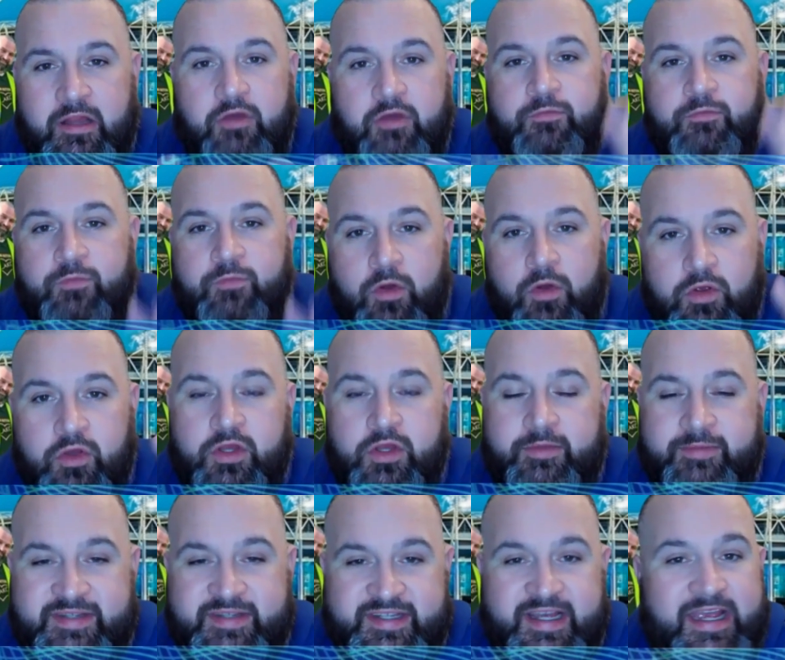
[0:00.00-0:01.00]
of what Goddo
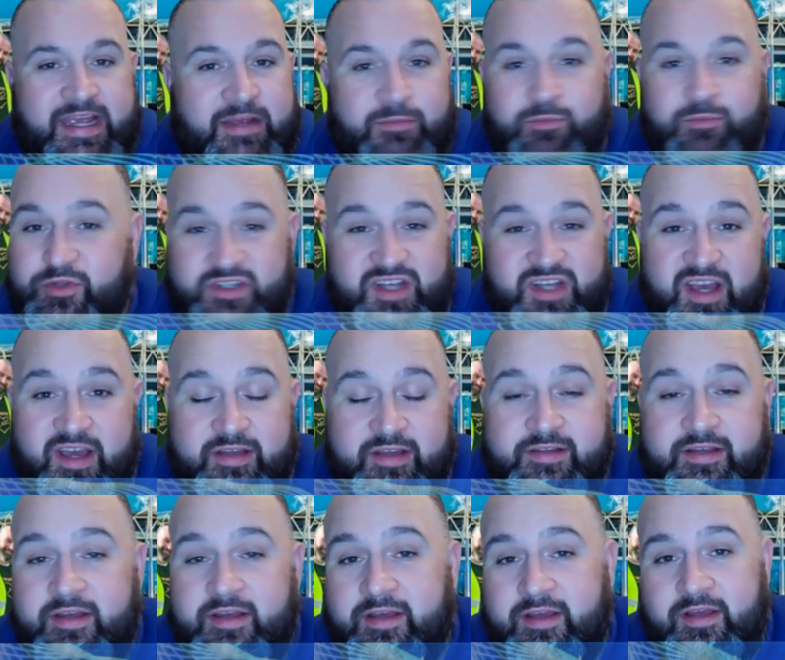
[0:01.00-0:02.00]
was saying was heard,
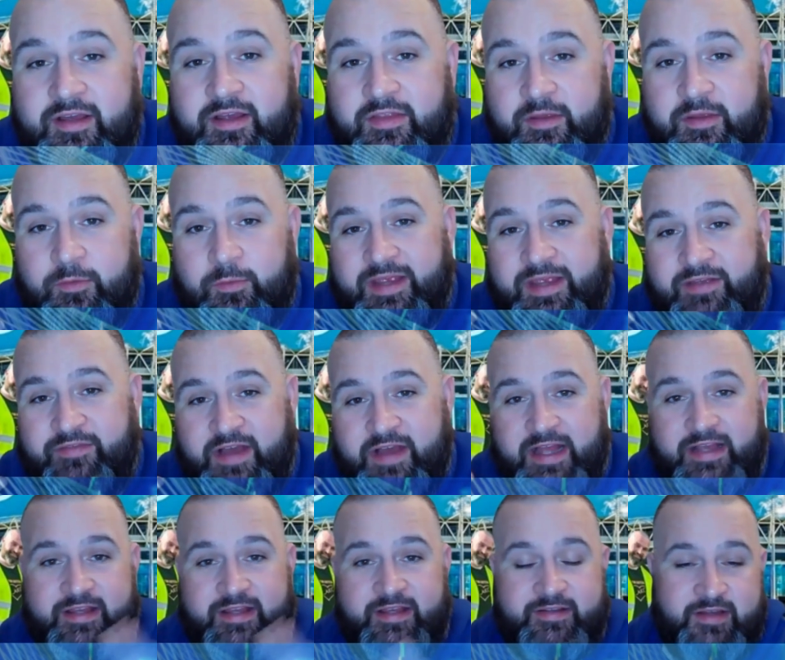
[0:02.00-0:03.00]
that we've
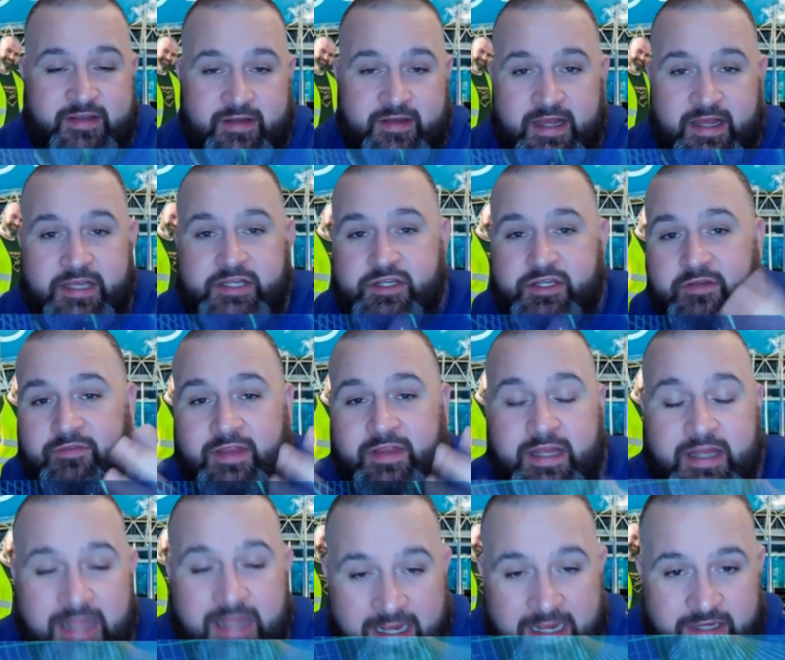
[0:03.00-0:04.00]
had this donation of the
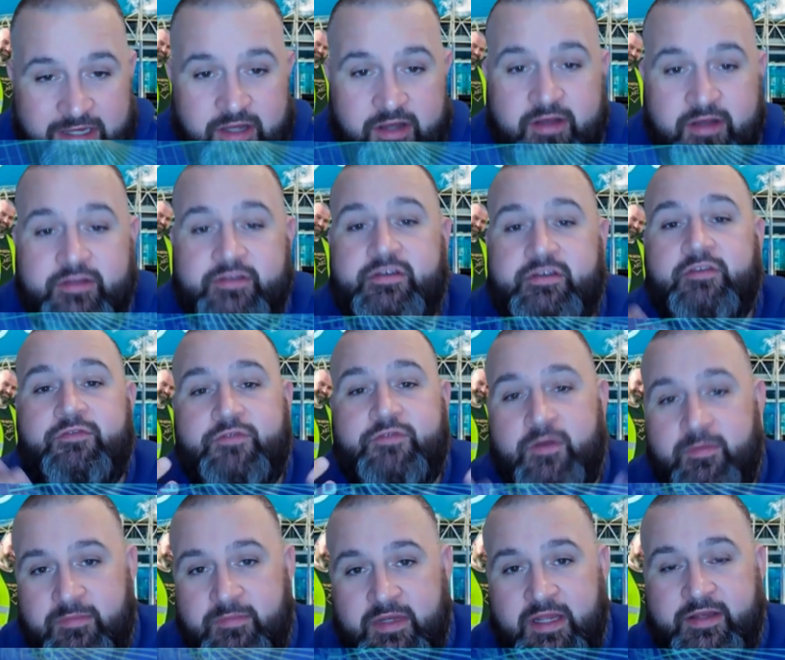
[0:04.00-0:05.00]
lanyards
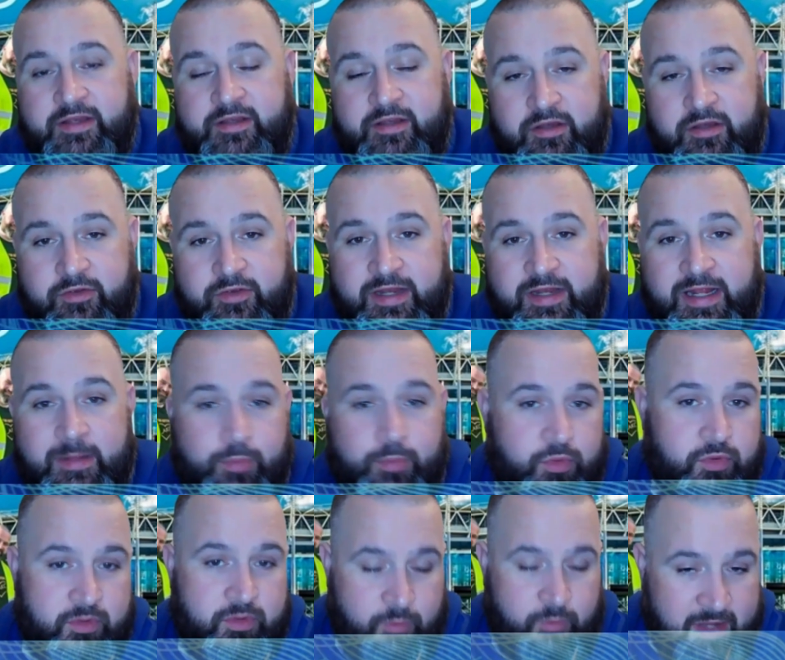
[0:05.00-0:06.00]
from London Luton
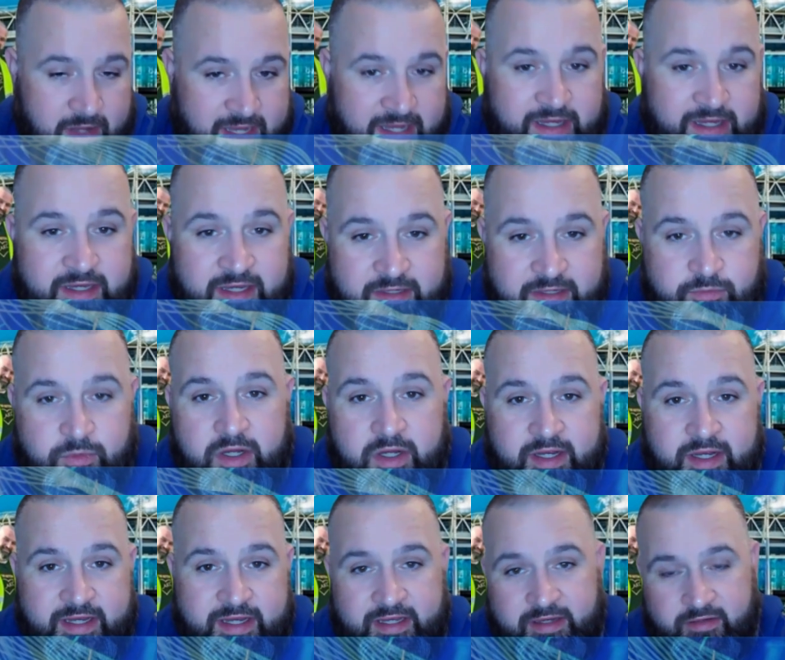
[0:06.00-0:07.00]
Airport, where he is
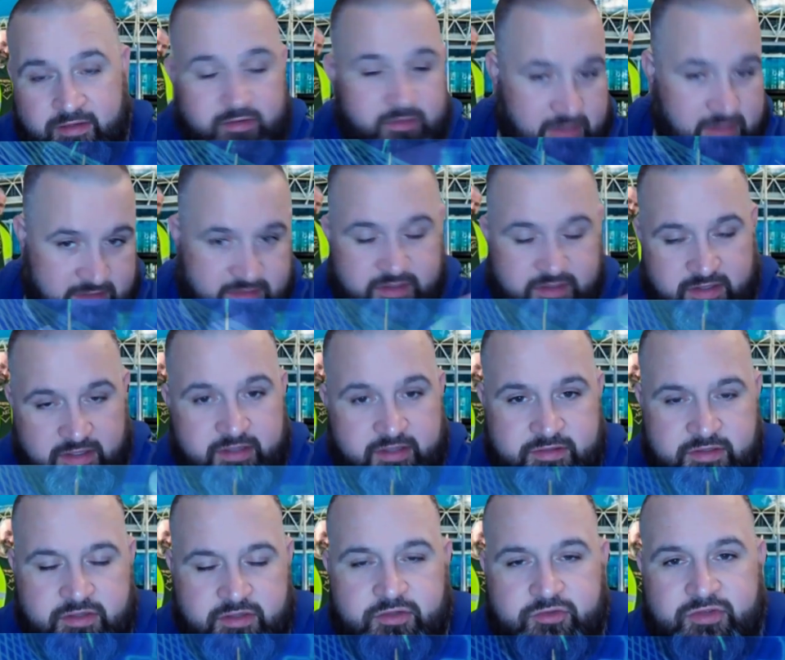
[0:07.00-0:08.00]
working as
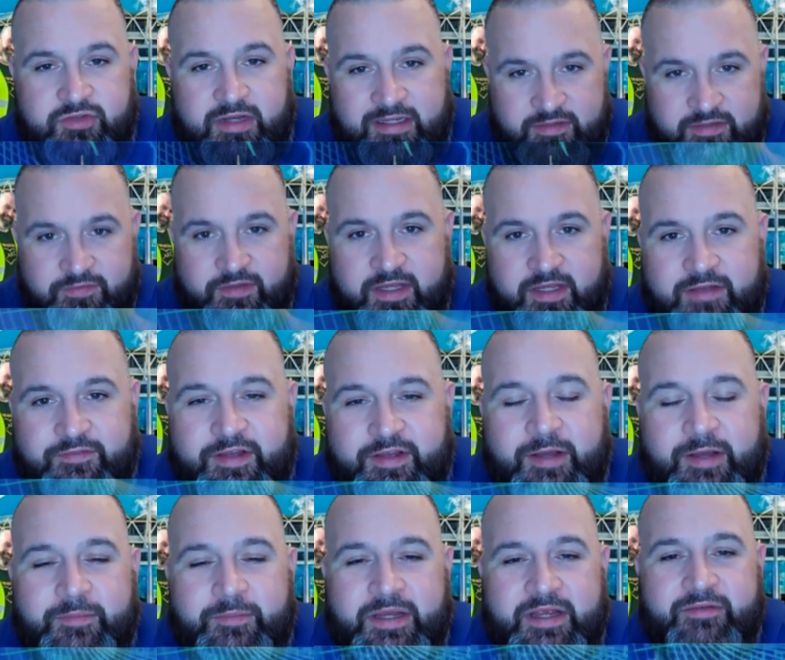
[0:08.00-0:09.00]
a contractor for the other
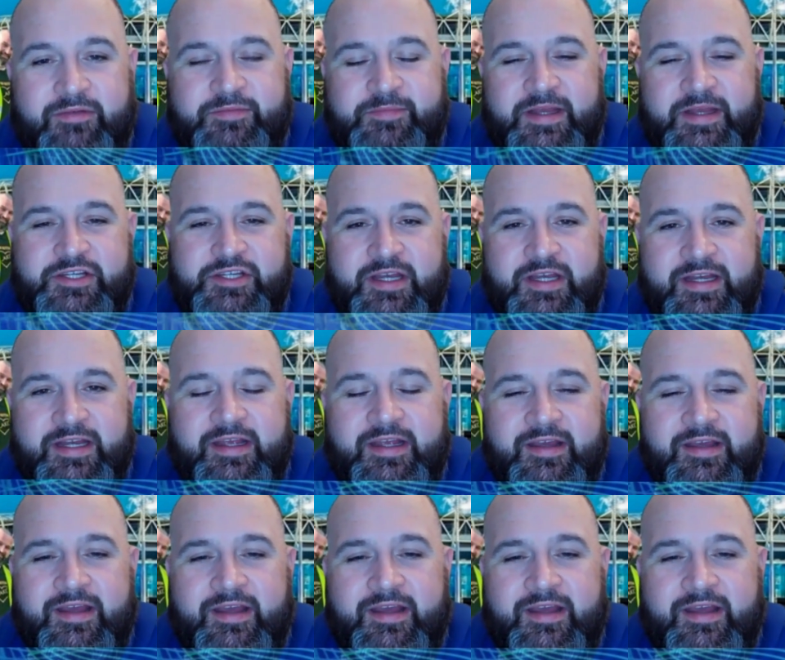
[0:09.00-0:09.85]
company he was mentioning.